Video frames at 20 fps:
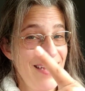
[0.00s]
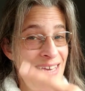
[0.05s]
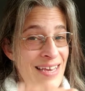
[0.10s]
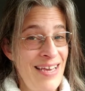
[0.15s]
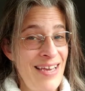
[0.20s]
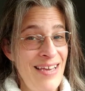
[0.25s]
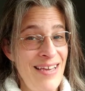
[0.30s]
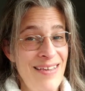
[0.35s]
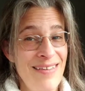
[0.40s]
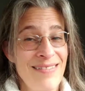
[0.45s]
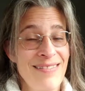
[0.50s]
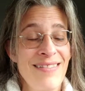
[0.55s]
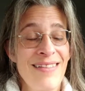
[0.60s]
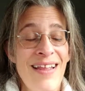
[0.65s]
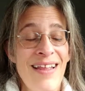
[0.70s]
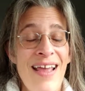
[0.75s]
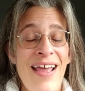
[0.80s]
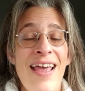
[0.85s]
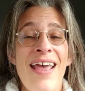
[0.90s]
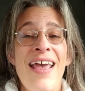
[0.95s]
key.
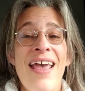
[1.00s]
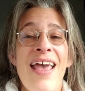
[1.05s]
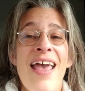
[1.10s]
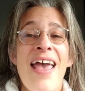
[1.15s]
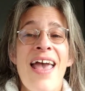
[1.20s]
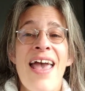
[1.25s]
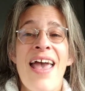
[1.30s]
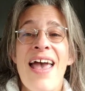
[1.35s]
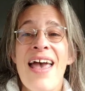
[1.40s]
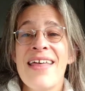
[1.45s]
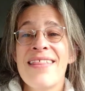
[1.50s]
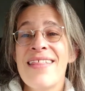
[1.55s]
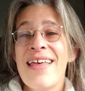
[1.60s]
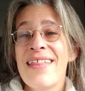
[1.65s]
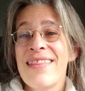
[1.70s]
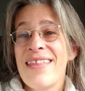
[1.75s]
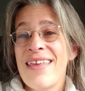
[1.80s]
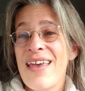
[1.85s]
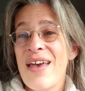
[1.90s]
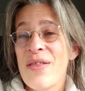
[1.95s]
And
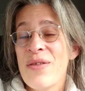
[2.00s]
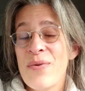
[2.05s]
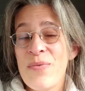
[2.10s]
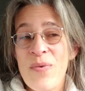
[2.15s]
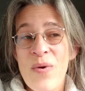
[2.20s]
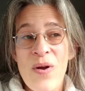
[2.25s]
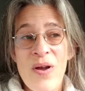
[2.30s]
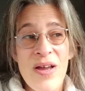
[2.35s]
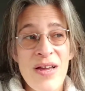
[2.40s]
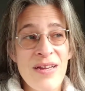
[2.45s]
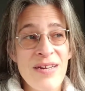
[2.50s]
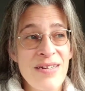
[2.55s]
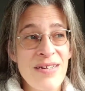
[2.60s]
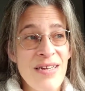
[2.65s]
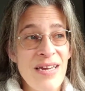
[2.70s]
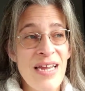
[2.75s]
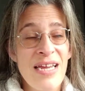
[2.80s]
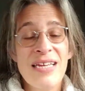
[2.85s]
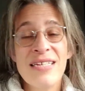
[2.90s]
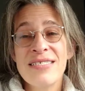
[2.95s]
then the other
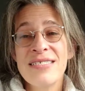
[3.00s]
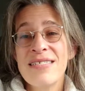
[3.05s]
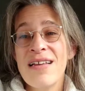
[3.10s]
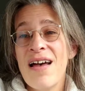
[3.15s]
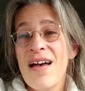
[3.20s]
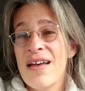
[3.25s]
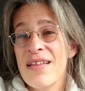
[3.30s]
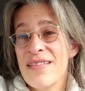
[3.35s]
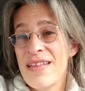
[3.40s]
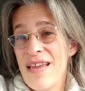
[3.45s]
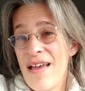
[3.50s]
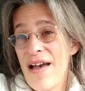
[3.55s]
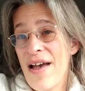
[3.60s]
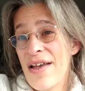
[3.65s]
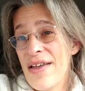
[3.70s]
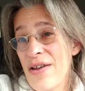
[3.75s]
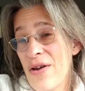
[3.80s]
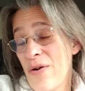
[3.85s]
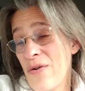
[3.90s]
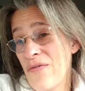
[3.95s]
one is on the
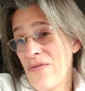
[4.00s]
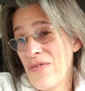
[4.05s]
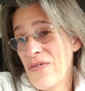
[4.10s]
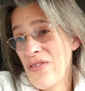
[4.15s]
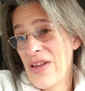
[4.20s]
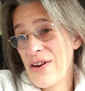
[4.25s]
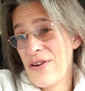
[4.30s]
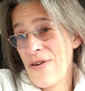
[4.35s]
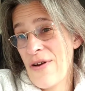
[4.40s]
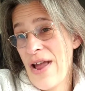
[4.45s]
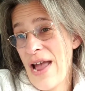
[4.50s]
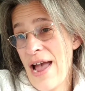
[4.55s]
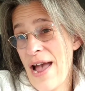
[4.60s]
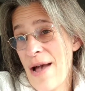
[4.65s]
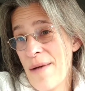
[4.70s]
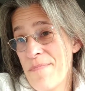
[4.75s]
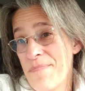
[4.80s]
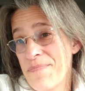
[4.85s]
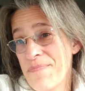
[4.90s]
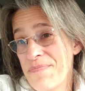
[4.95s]
iOverlander
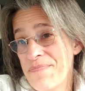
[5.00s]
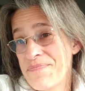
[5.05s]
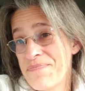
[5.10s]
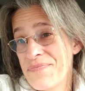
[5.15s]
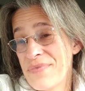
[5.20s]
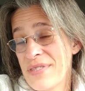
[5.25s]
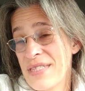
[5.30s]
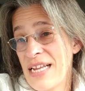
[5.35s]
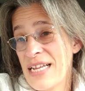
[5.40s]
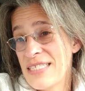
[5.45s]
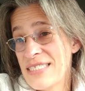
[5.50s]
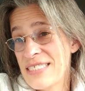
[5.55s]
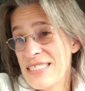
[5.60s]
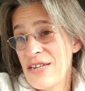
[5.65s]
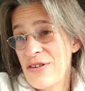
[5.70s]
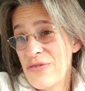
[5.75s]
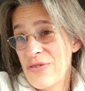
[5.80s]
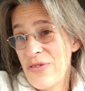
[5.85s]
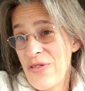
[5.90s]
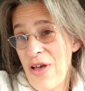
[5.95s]
app, and that's
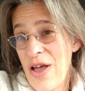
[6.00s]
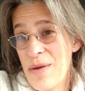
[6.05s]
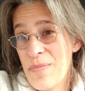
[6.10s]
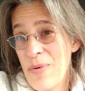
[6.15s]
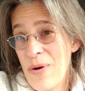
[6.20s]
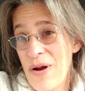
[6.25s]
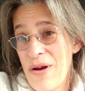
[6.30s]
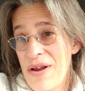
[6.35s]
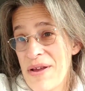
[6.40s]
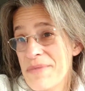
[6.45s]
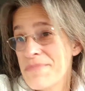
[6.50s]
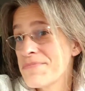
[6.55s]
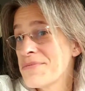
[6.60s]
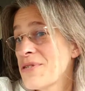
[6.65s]
near the library.